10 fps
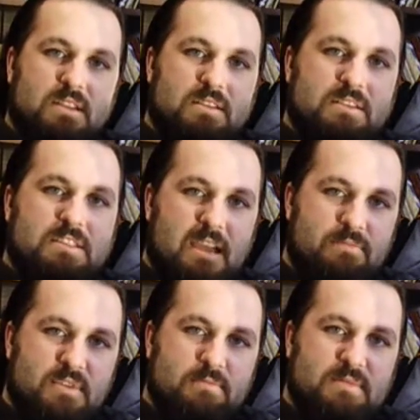tape
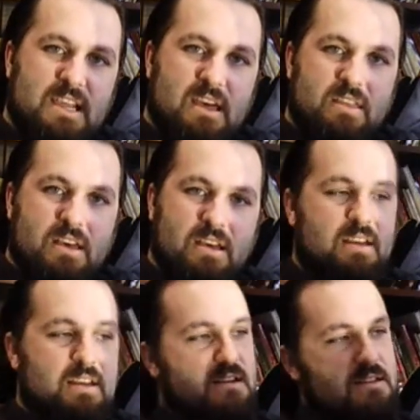them together.
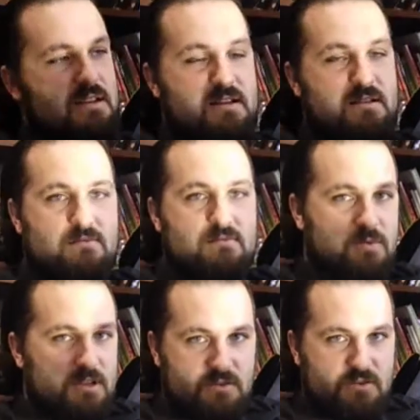Then
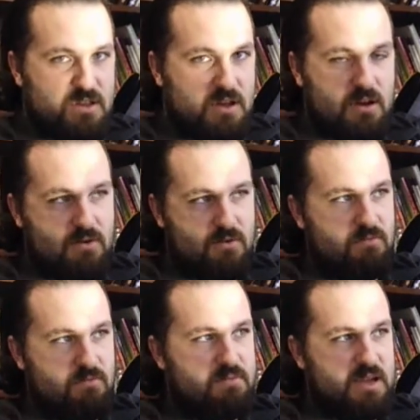once you've got the whole
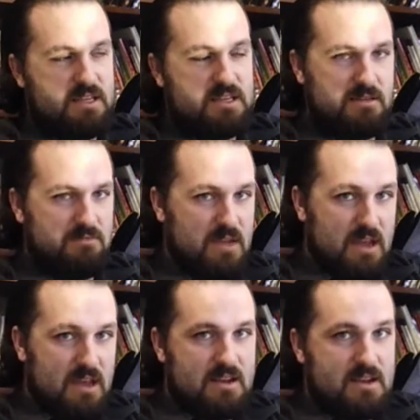piece, you can
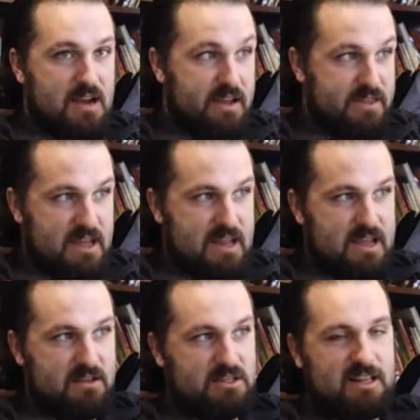cut that
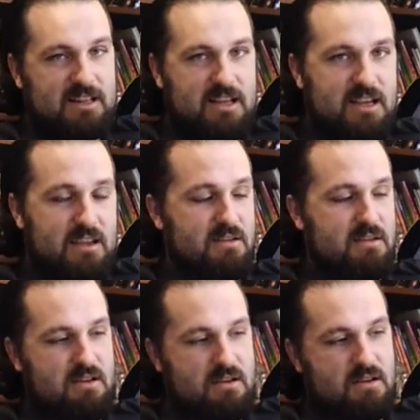out gently,
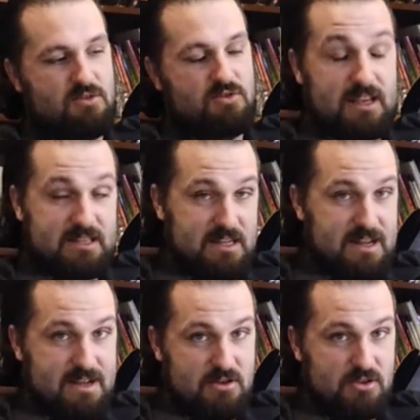trace that
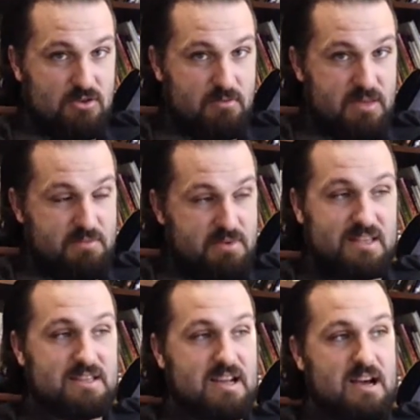out onto a bigger piece
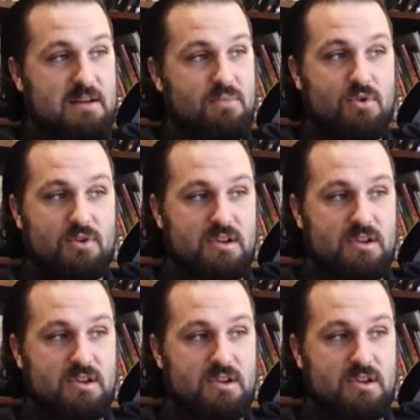of cardboard,